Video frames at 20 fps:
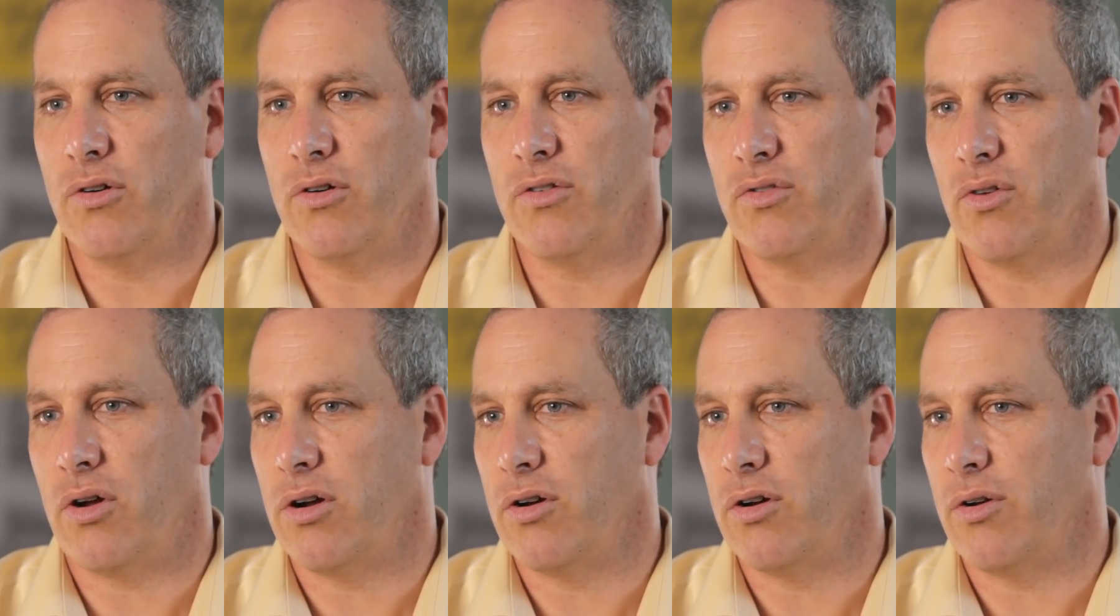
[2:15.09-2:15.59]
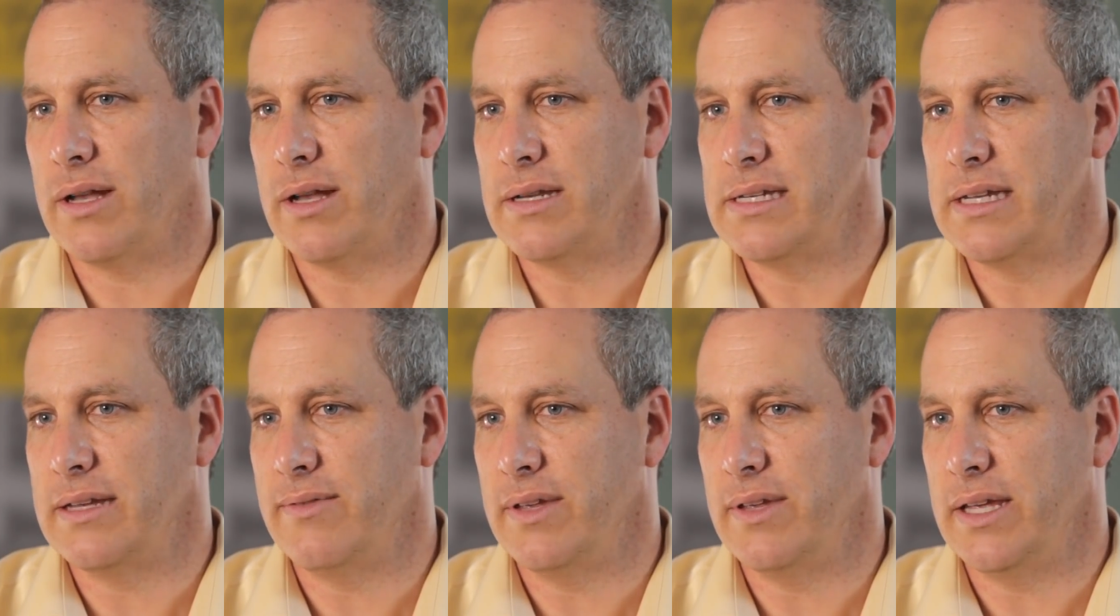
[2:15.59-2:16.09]
or saw her on
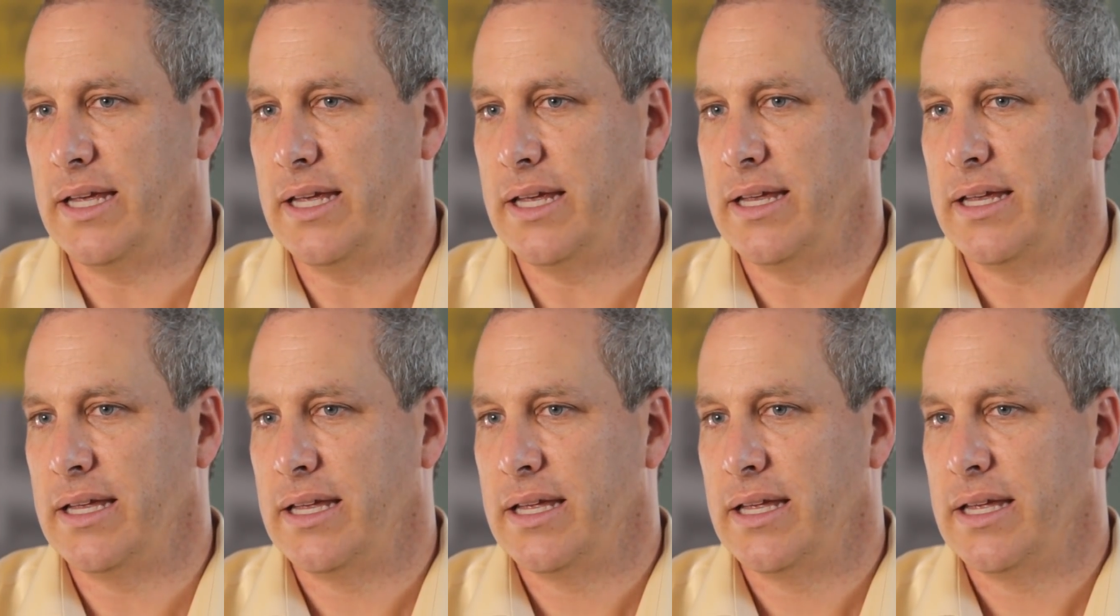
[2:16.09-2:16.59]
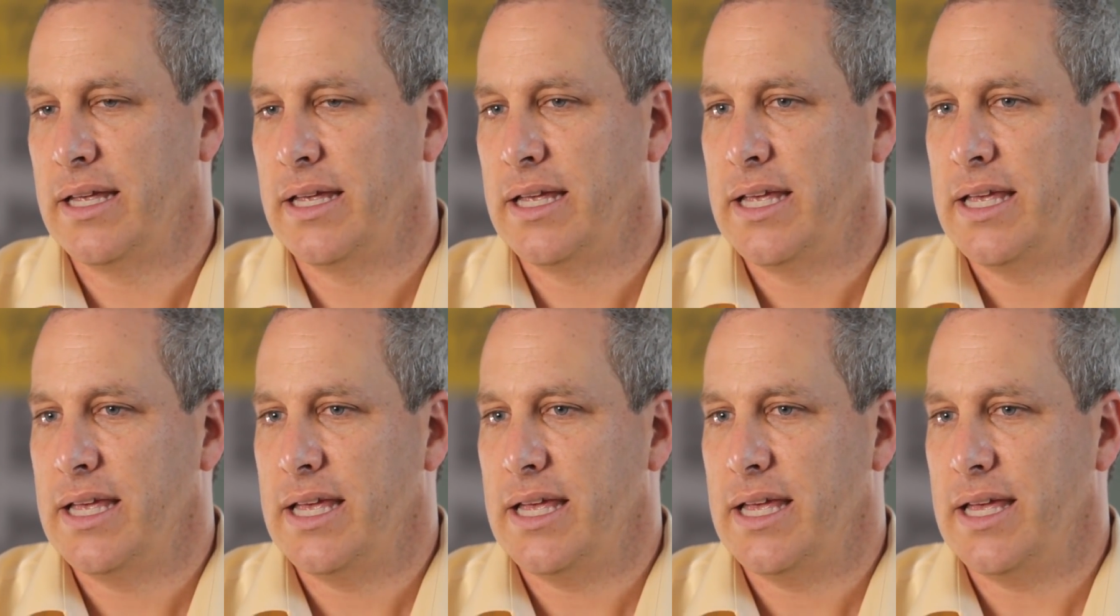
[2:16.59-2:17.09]
TV.
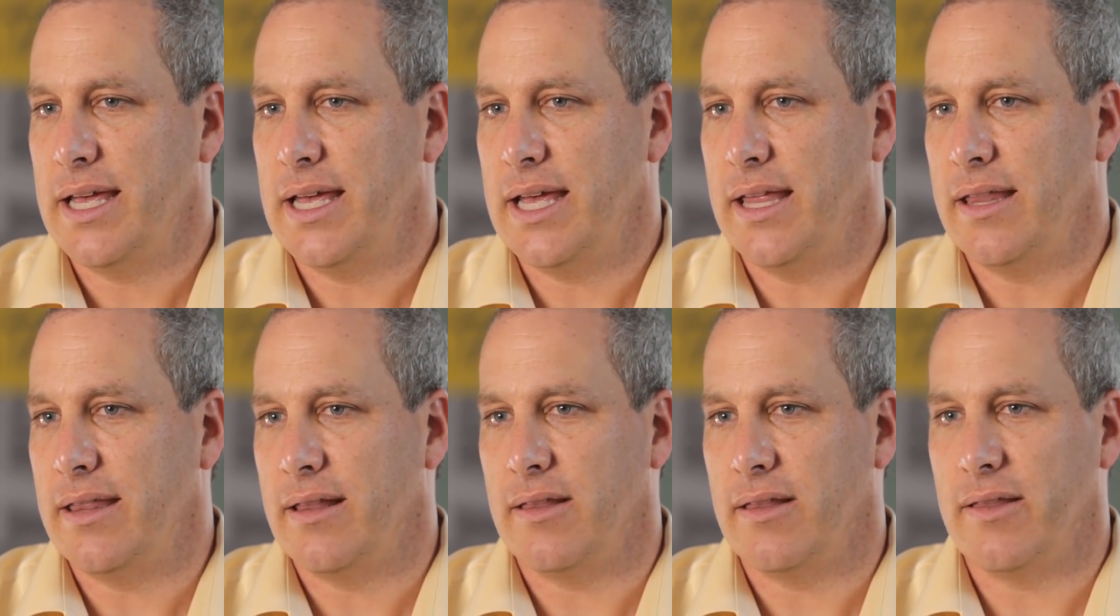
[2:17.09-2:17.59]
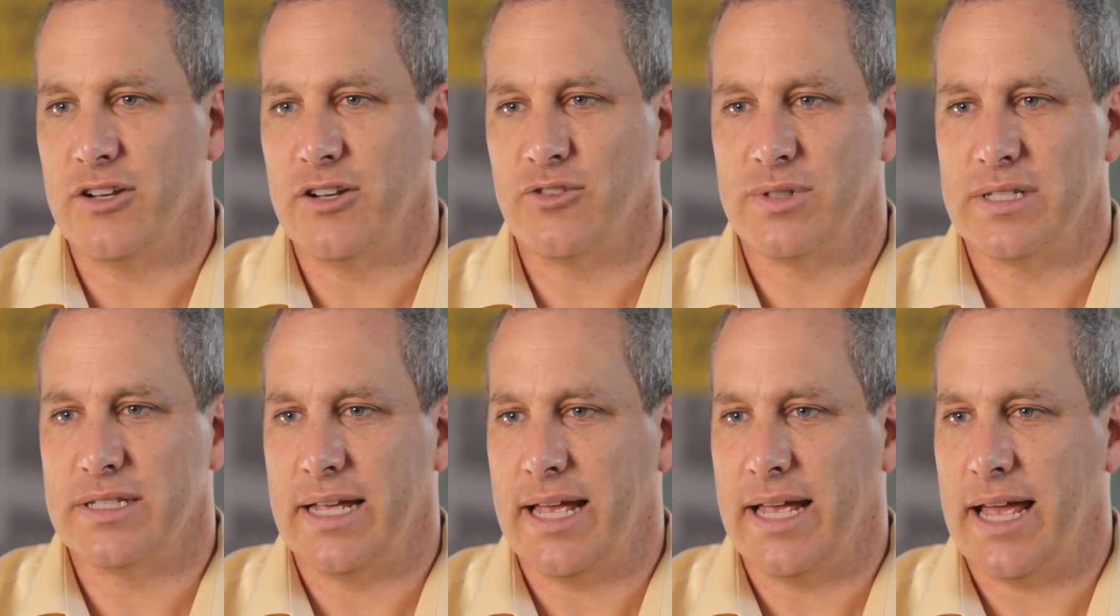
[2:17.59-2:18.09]
And the letters
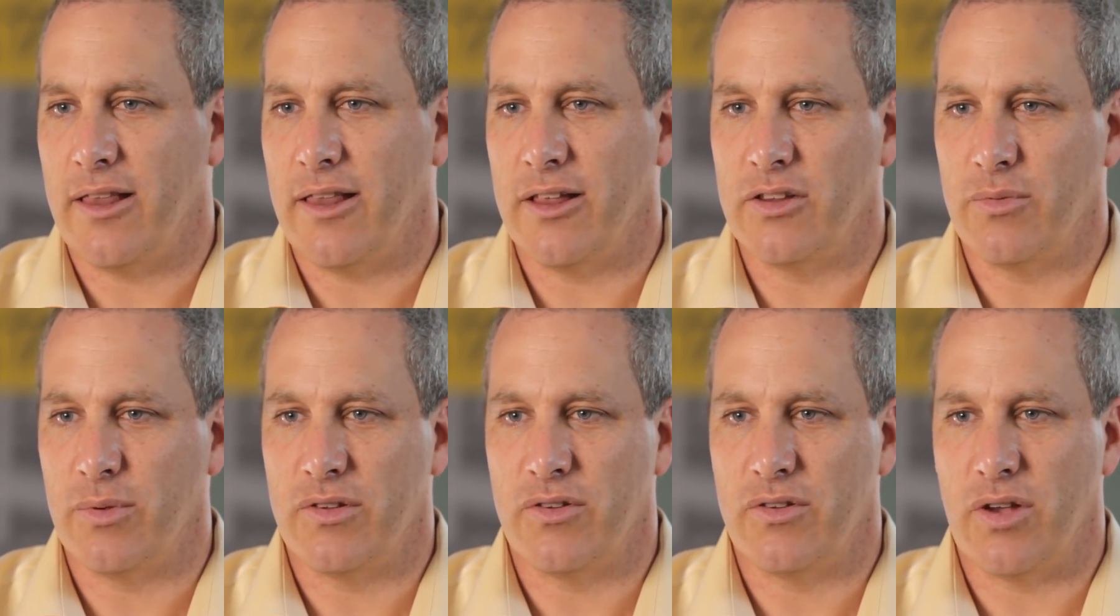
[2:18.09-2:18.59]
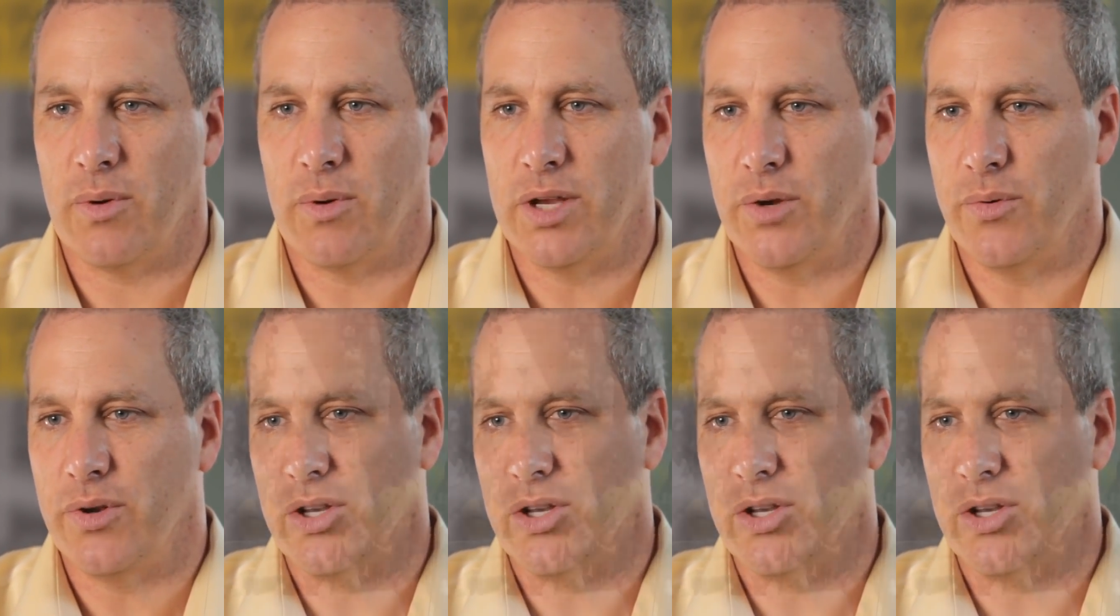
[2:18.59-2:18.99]
would say, Alex, we saw what you were